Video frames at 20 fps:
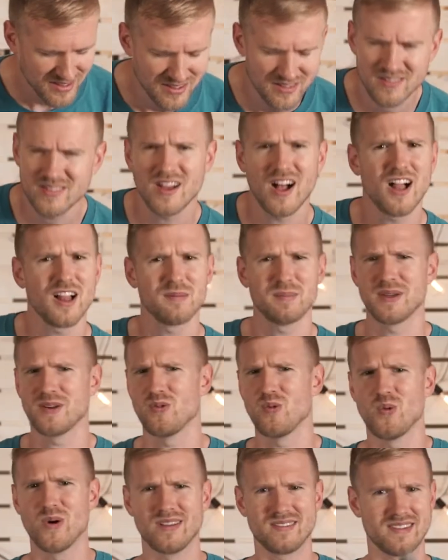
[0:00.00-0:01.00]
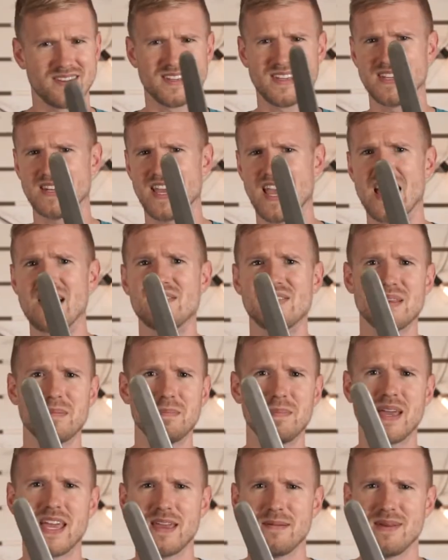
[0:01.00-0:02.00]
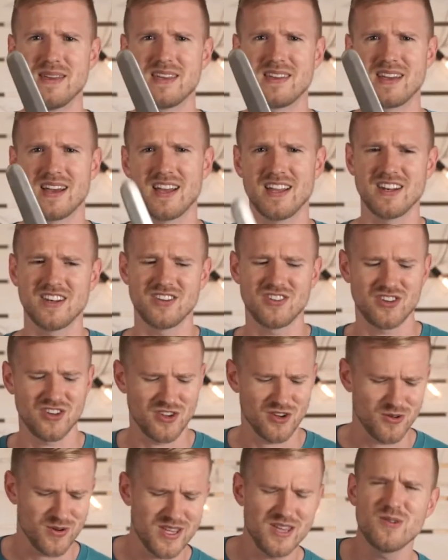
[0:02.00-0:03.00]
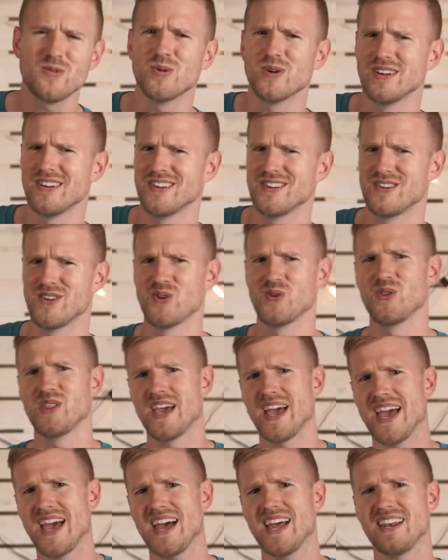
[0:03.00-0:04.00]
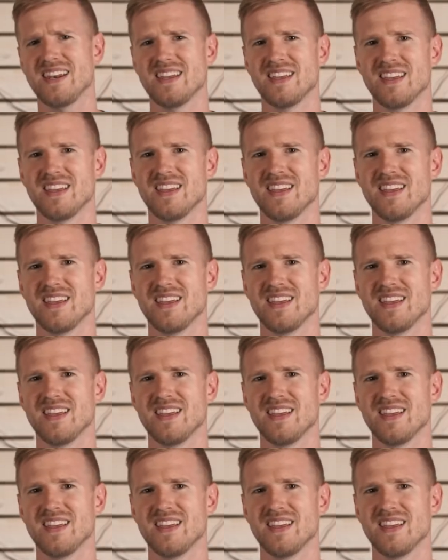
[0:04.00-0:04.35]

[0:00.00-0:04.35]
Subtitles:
Solomon wasn't going to have the baby cut in two. He wouldn't do that.